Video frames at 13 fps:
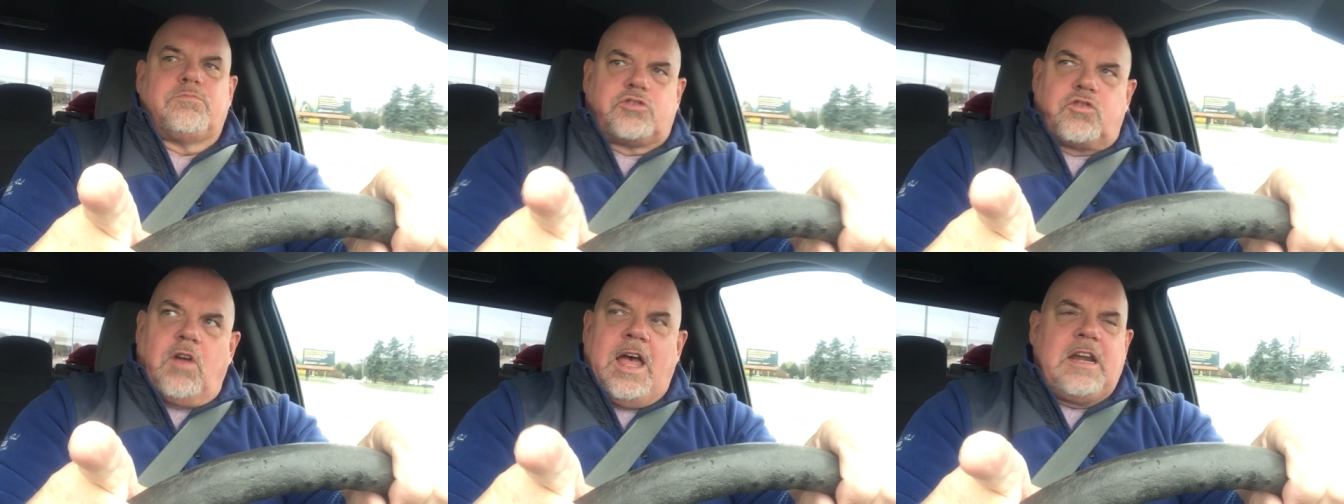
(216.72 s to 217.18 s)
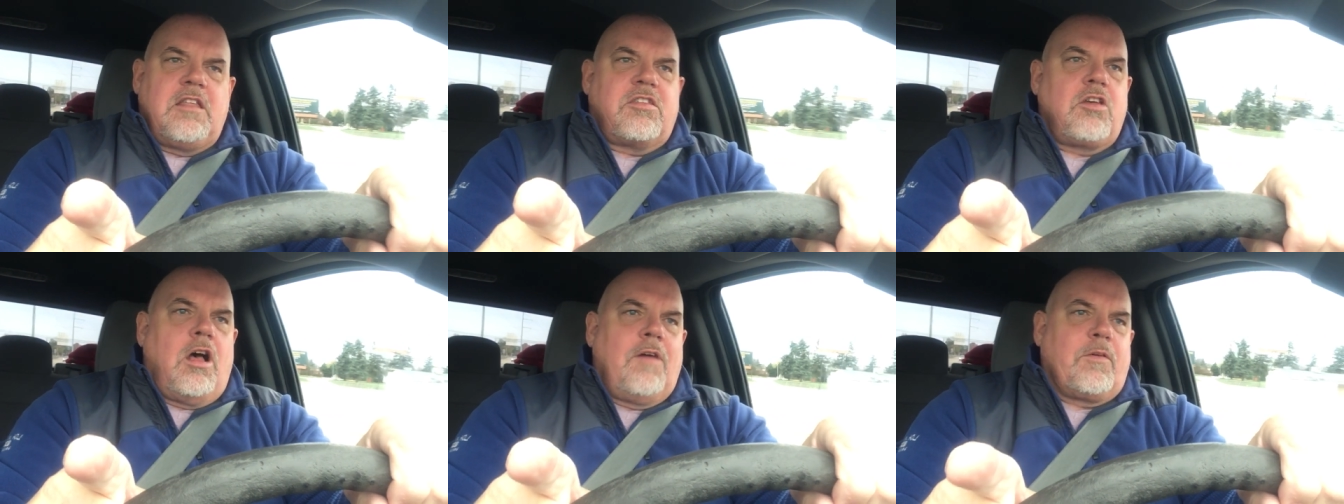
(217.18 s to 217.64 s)
trying to
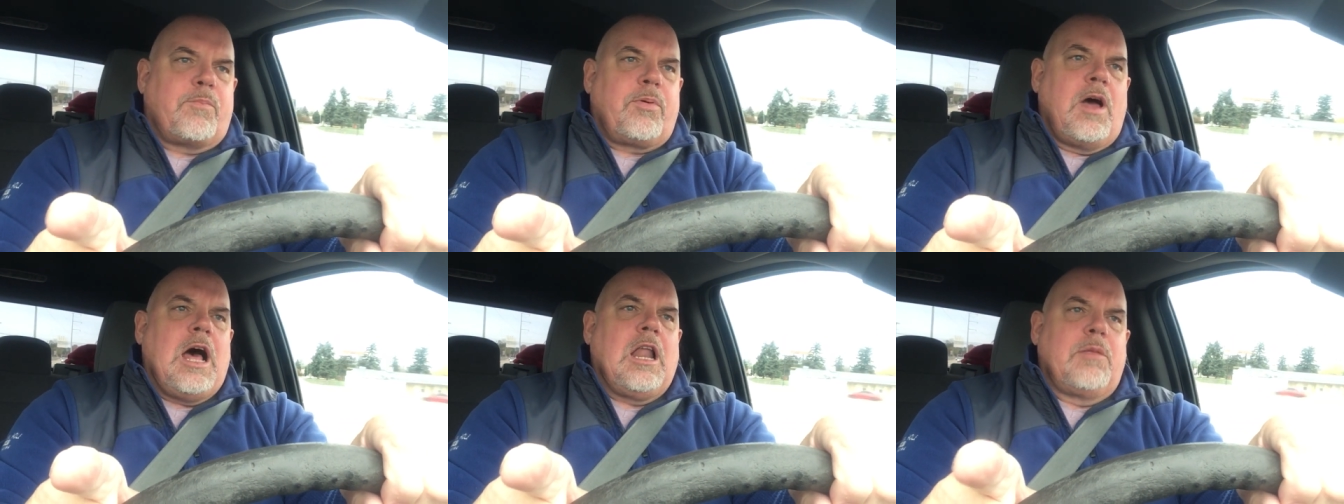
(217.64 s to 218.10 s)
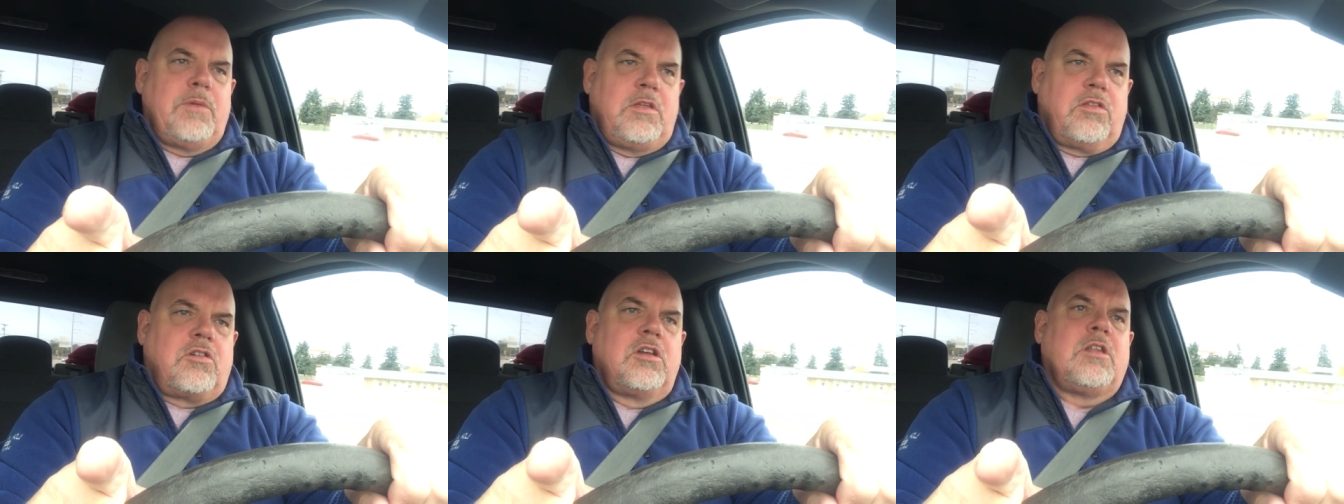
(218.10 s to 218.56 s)
solve a problem
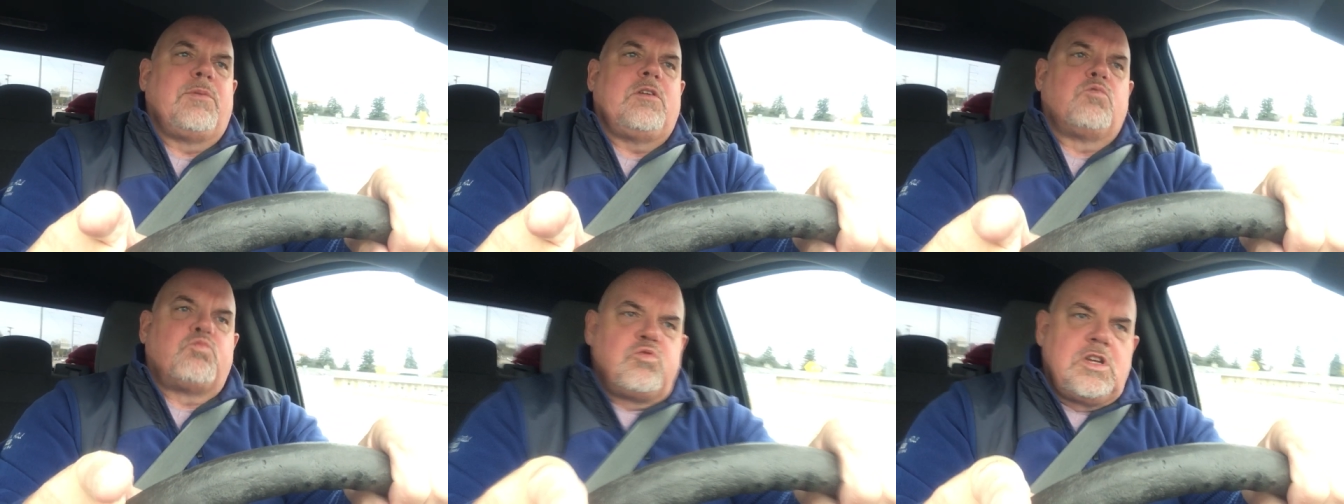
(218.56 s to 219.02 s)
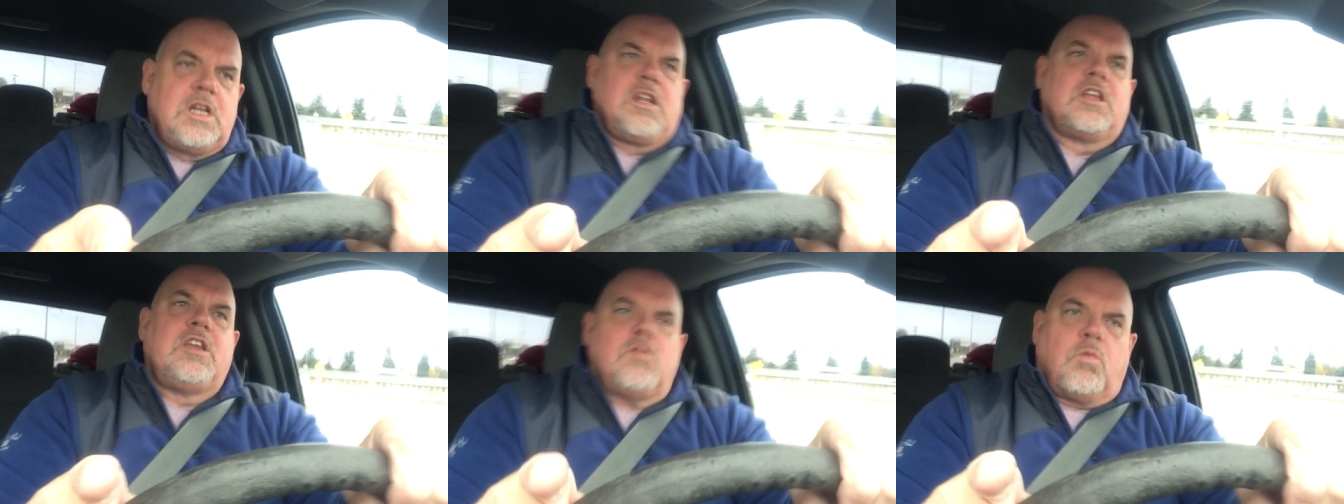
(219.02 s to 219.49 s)
is going to be
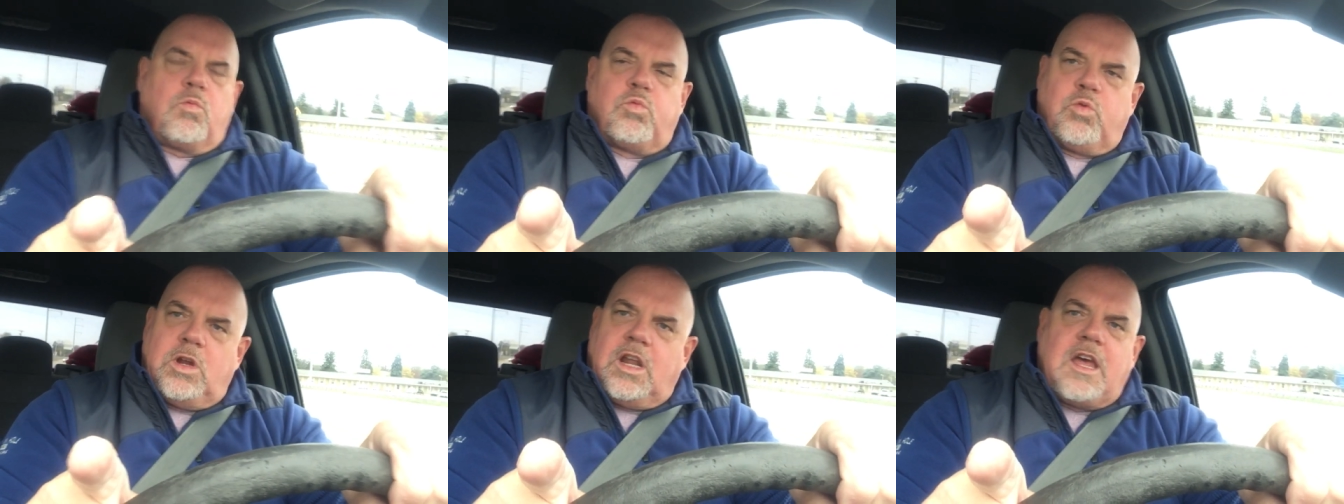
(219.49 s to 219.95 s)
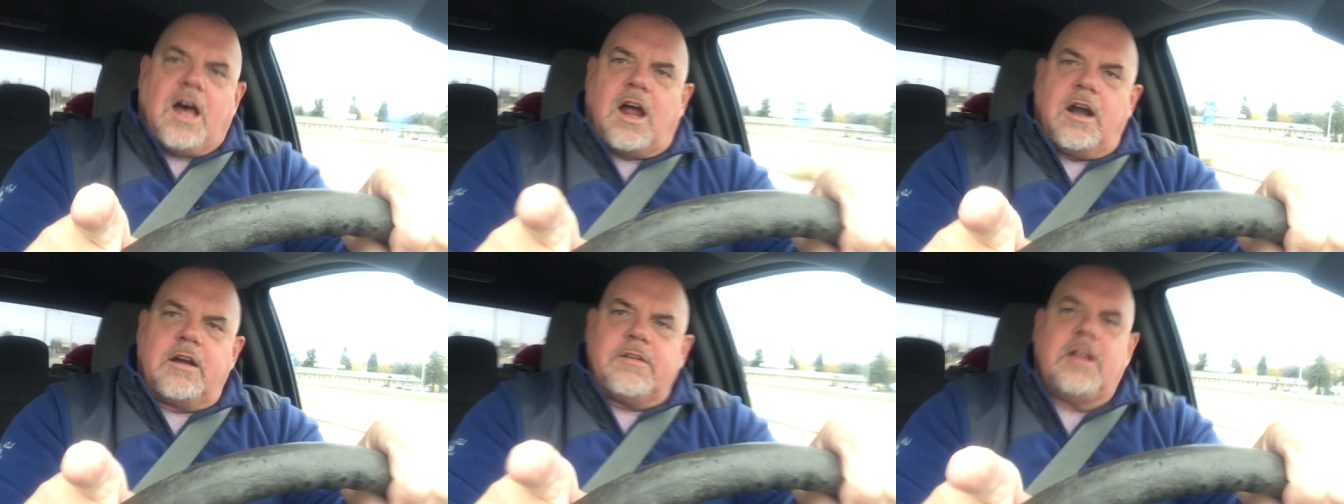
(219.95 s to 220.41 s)
really, really
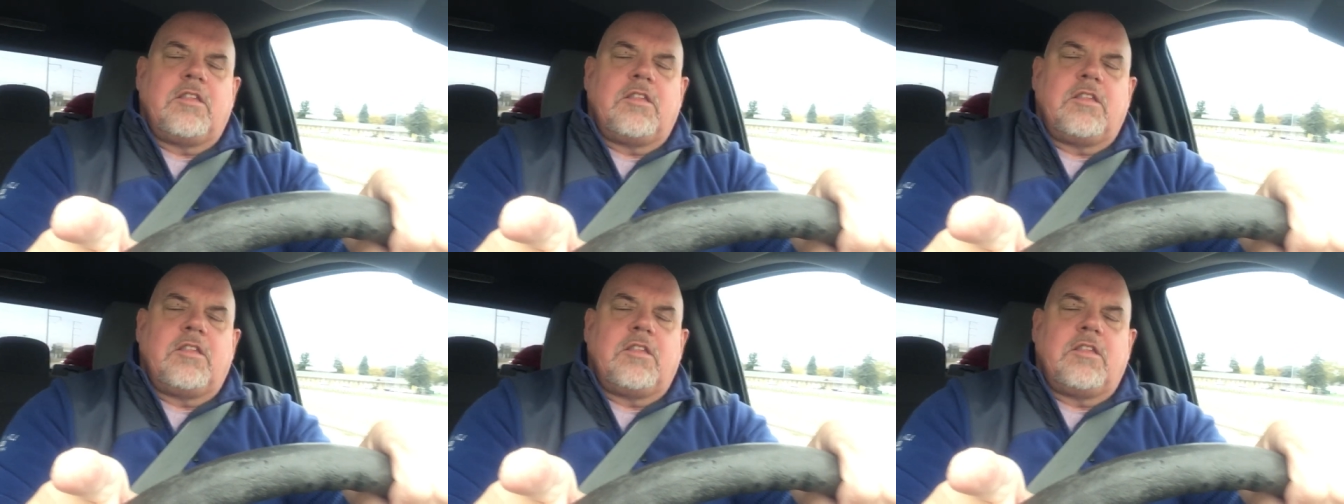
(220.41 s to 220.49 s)
hard.